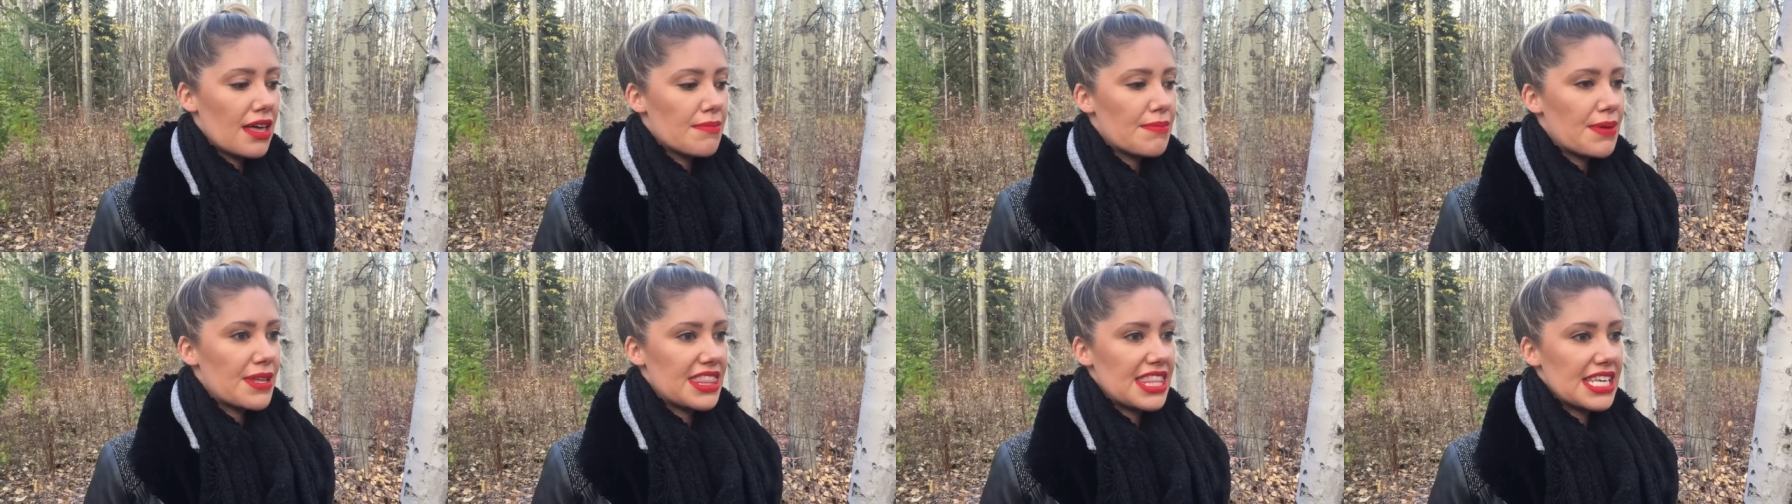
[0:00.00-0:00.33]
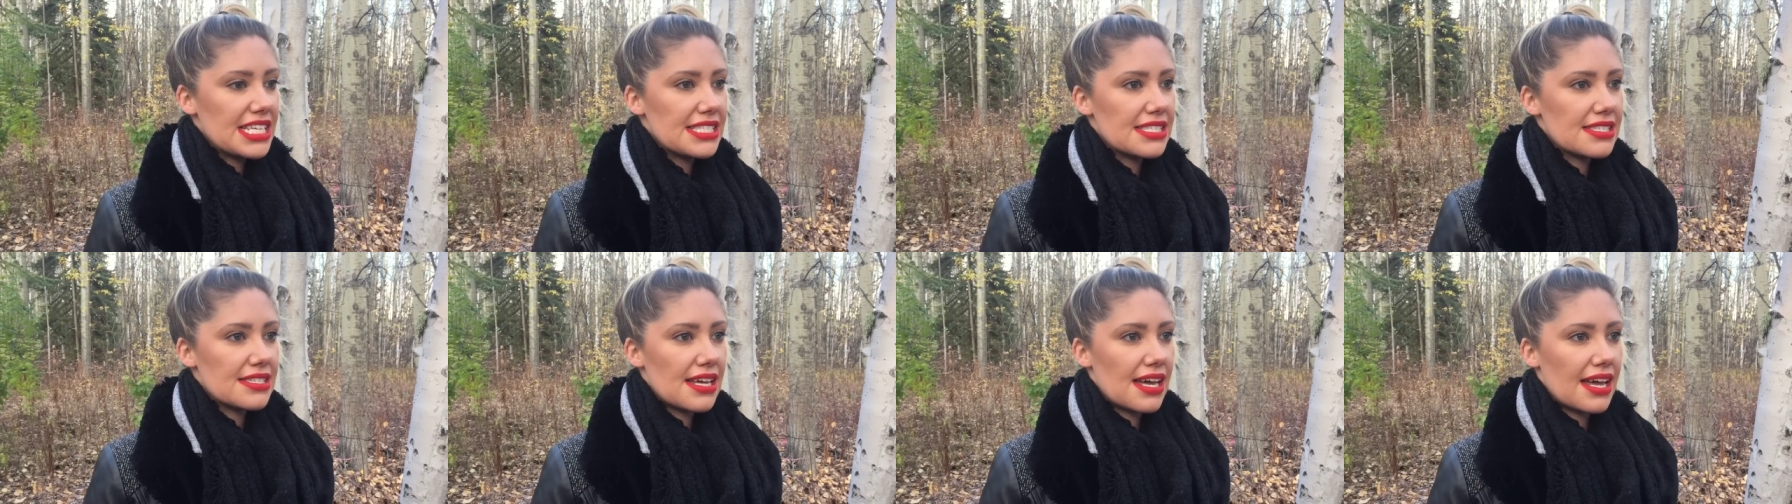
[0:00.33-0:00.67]
But
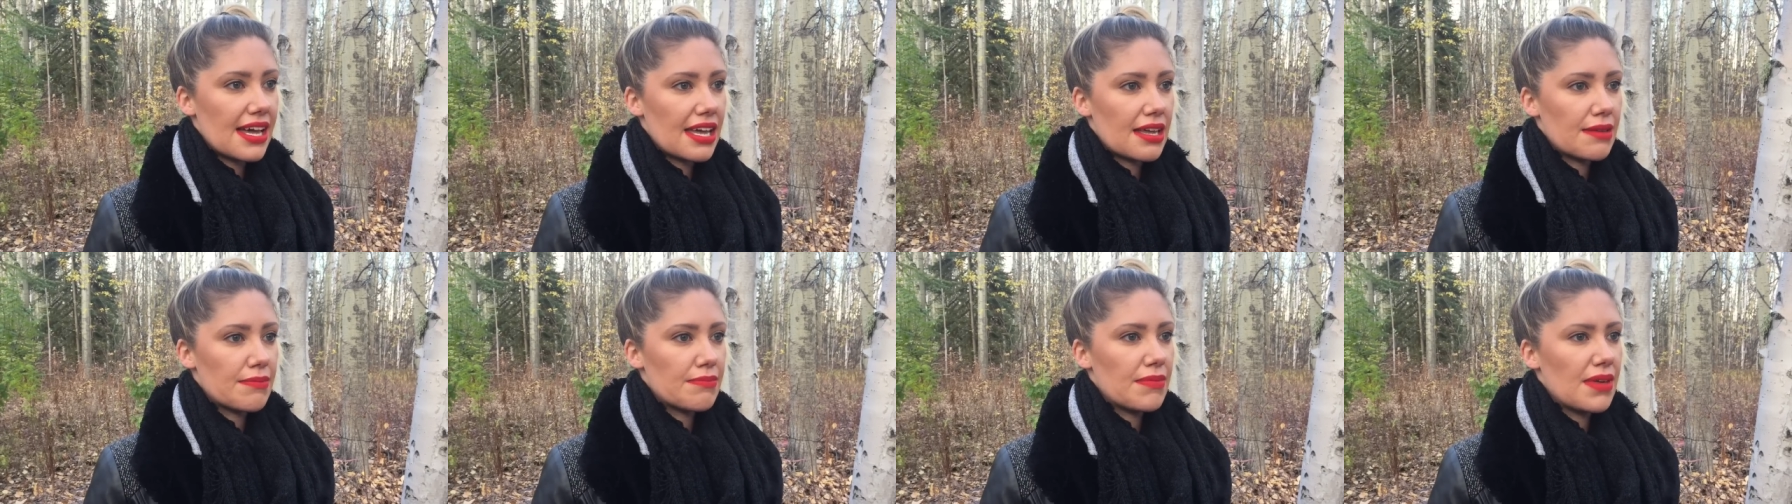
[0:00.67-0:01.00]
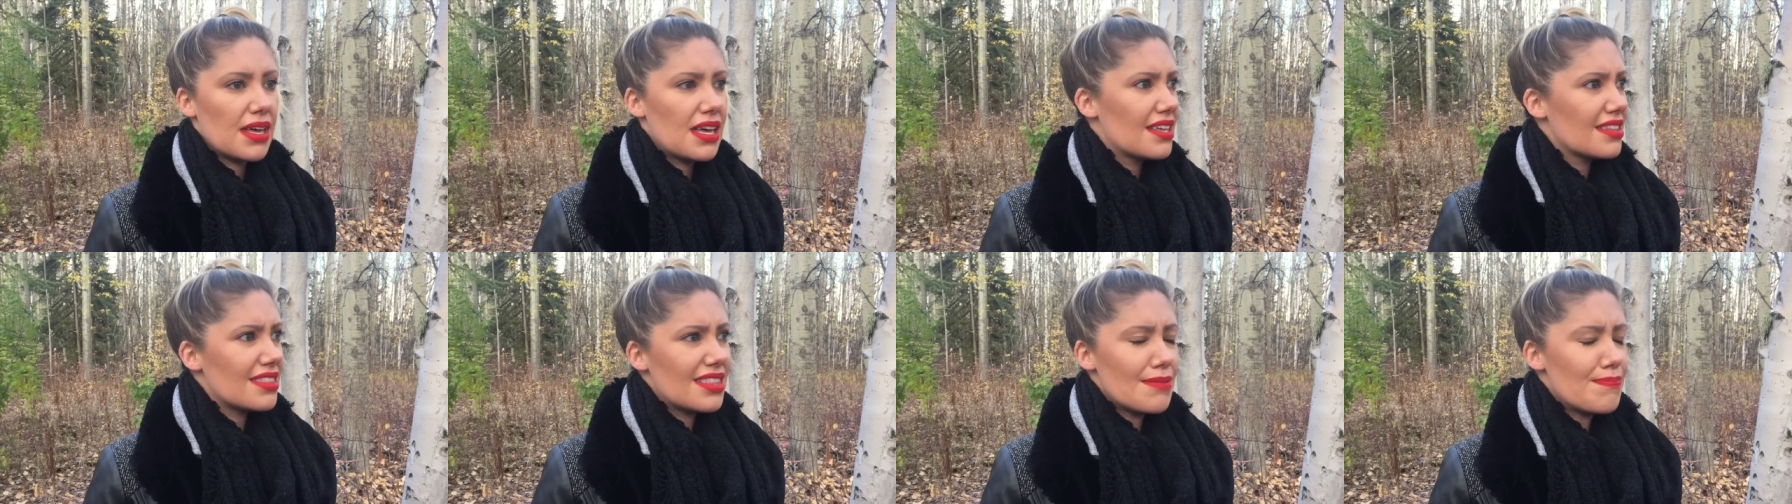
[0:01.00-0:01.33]
this time,
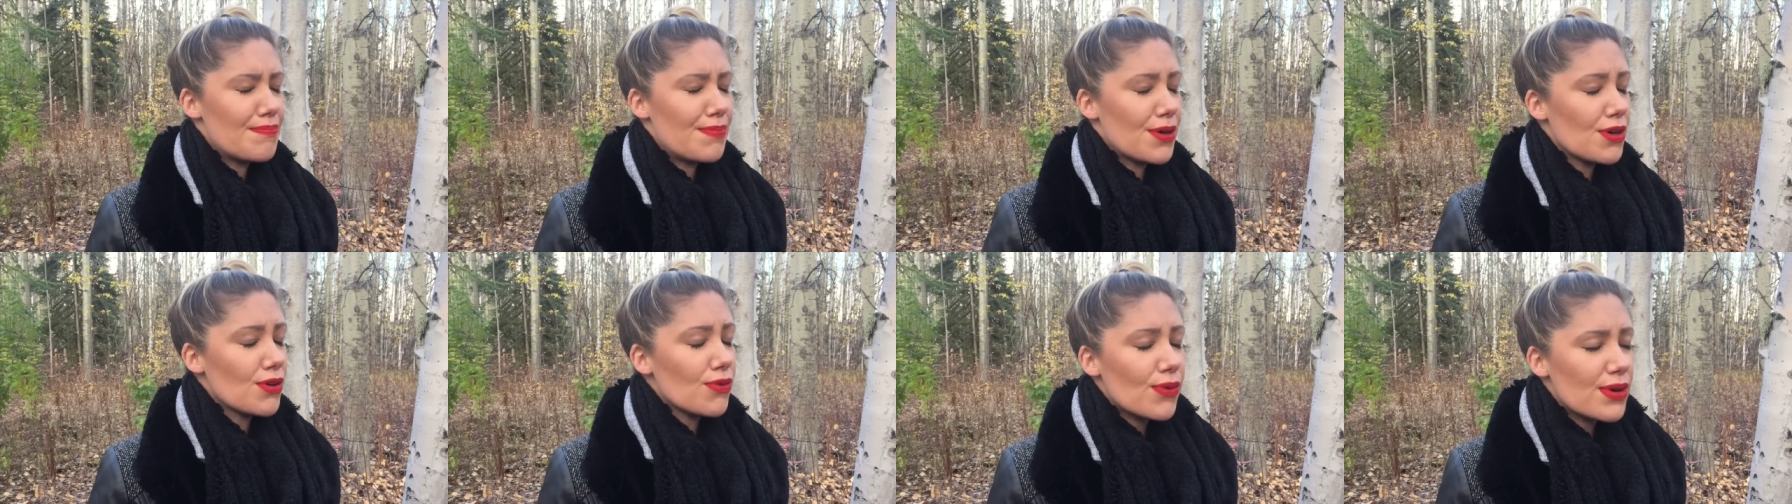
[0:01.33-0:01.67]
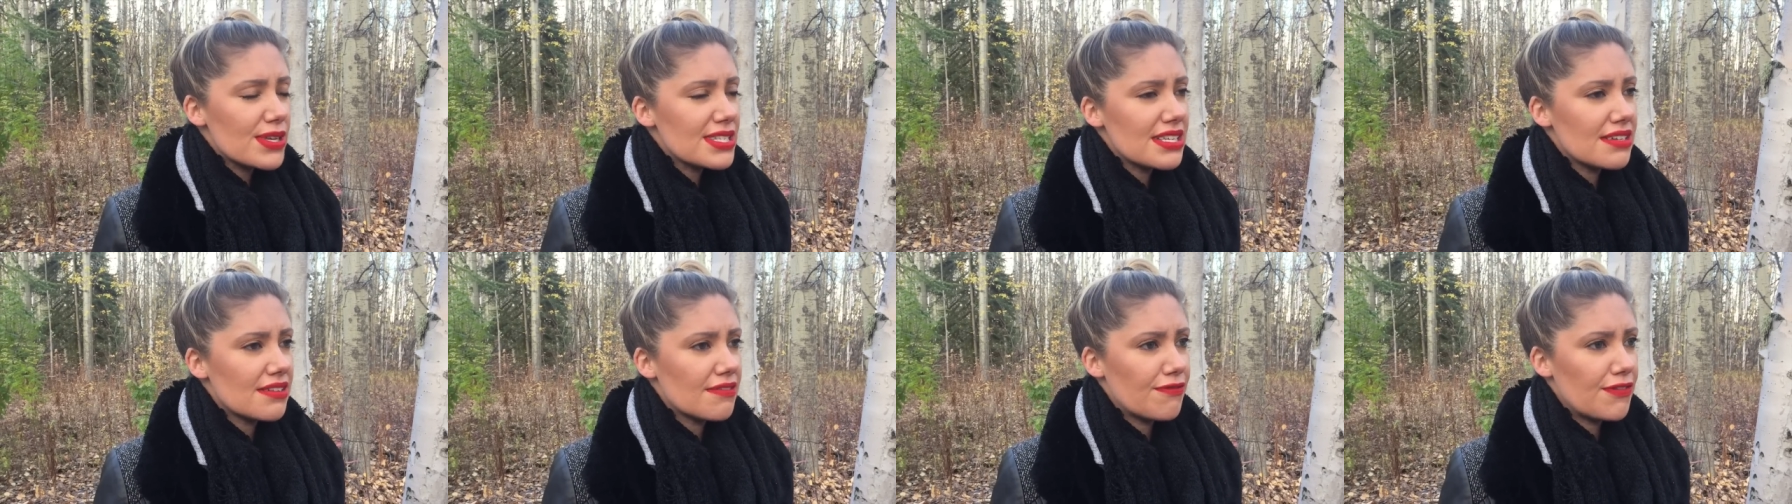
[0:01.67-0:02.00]
the boot
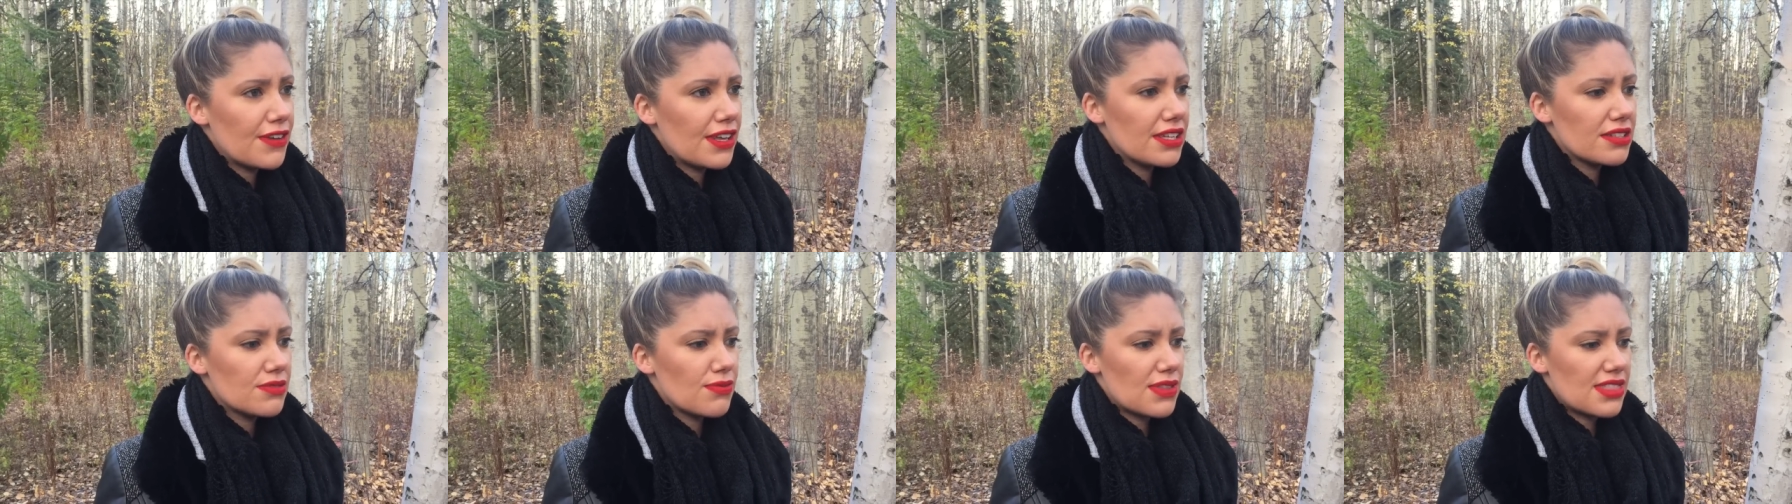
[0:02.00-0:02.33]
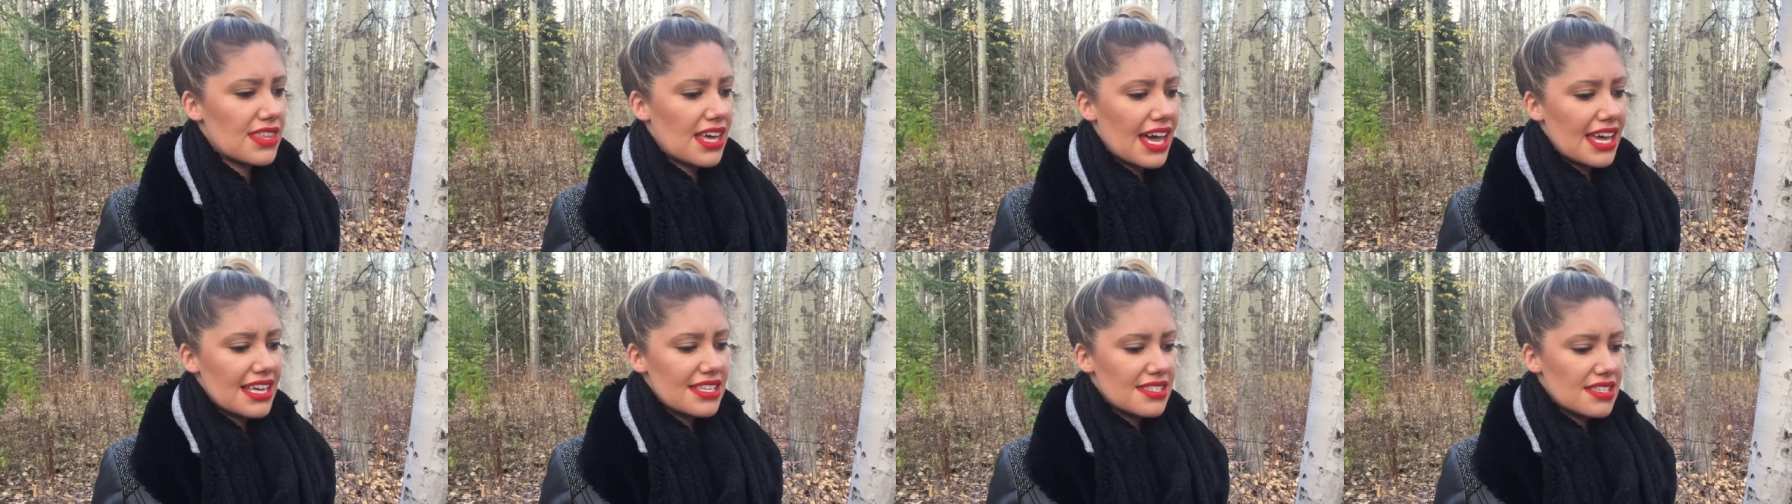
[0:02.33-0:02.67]
wasn't filled with
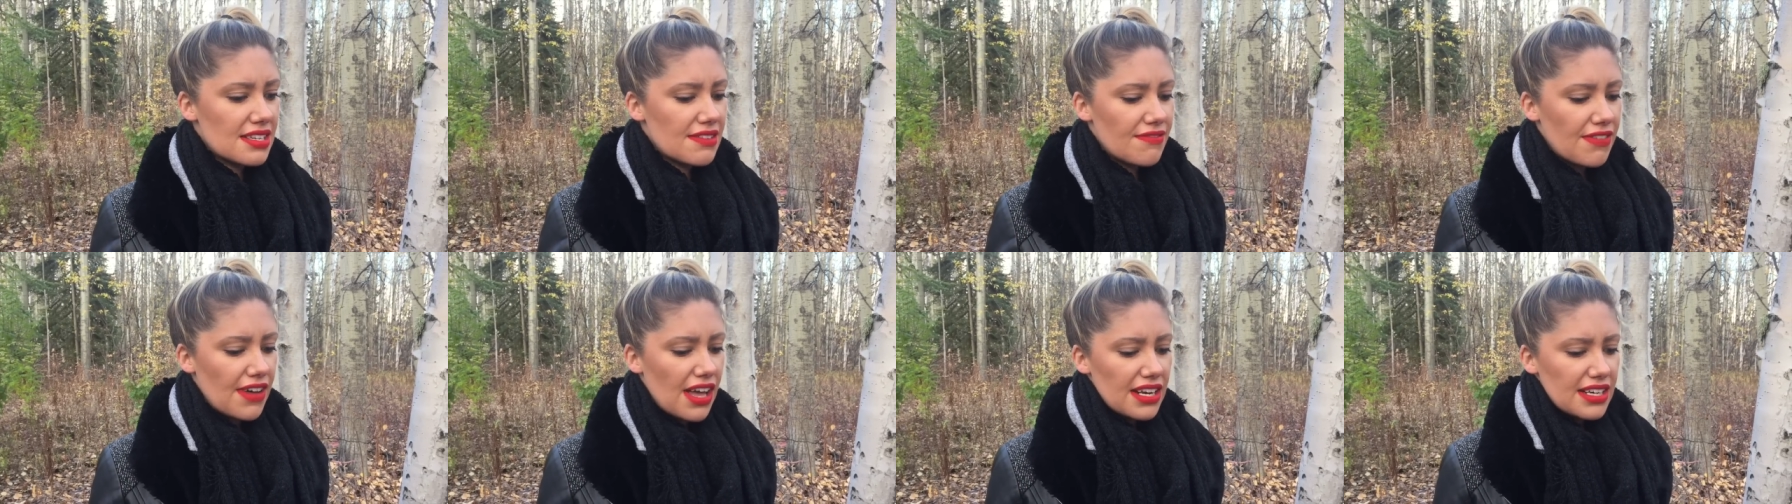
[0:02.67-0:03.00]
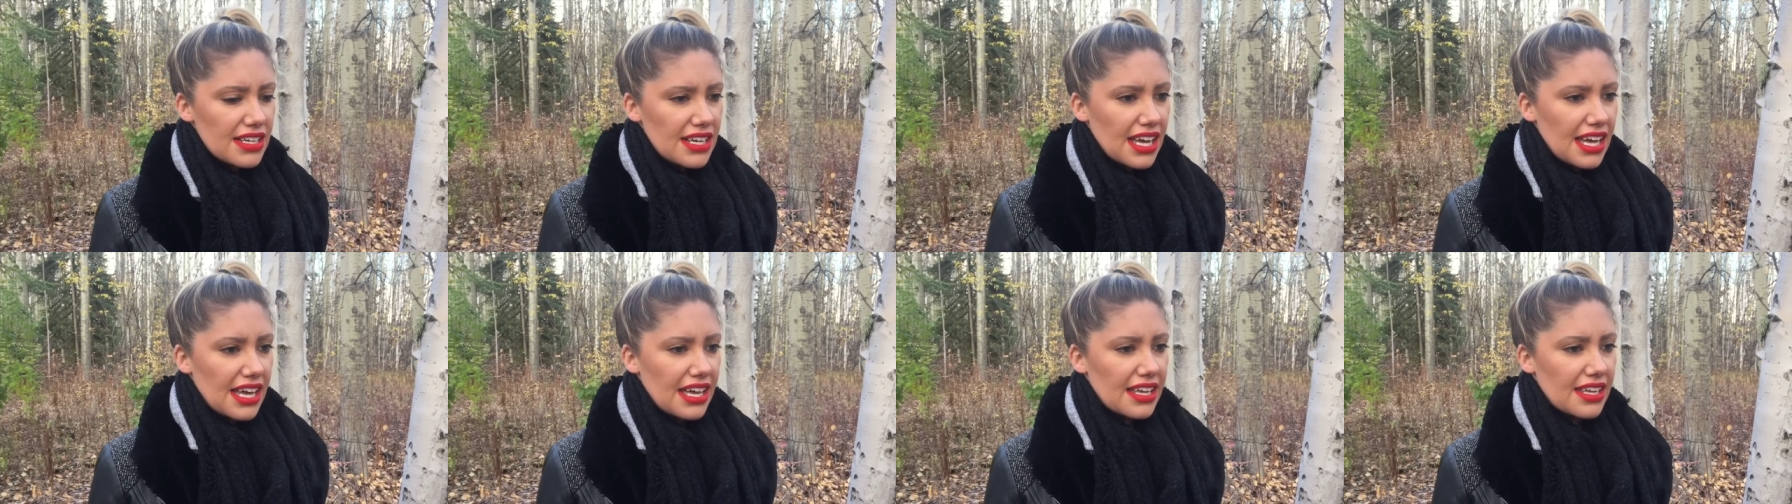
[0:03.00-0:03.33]
ice and
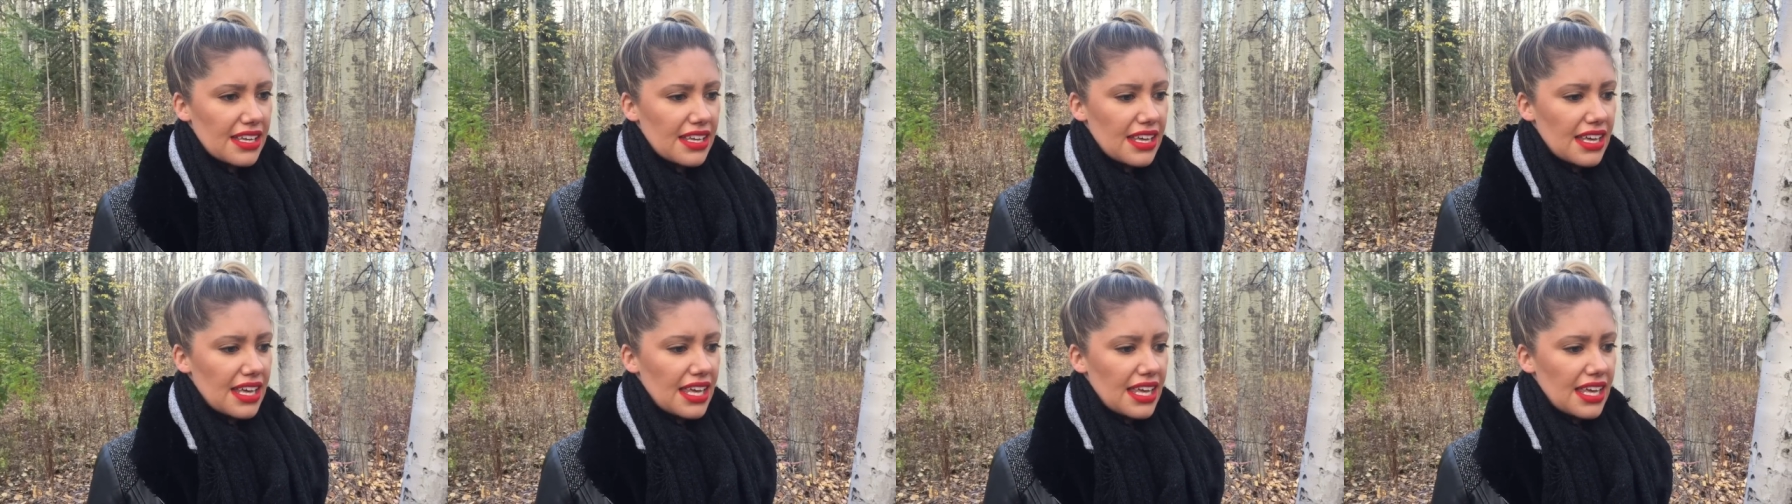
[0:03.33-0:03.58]
vodka.